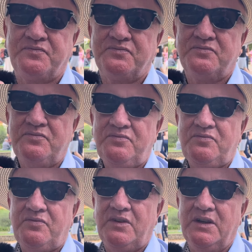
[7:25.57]
what is so
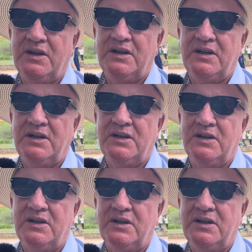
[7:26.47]
powerful about
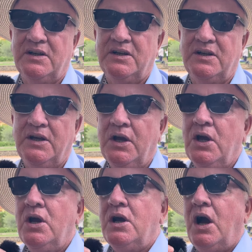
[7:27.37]
Our Lady?
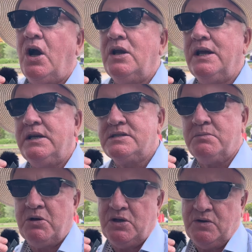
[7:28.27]
Our Lady is the
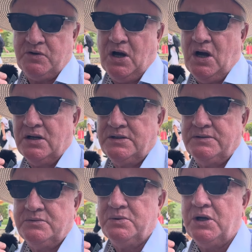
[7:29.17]
Mother of God.
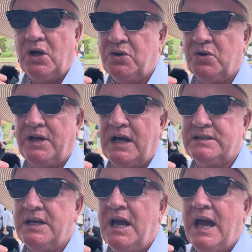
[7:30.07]
We all know
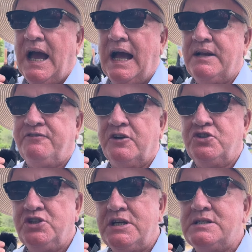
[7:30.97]
that. And for
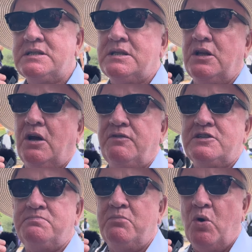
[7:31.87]
Jesus to love
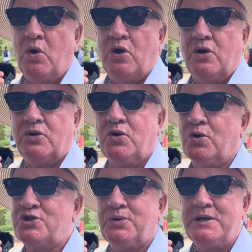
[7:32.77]
us more,
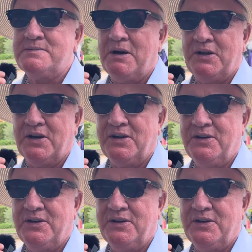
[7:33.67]
go through His Mother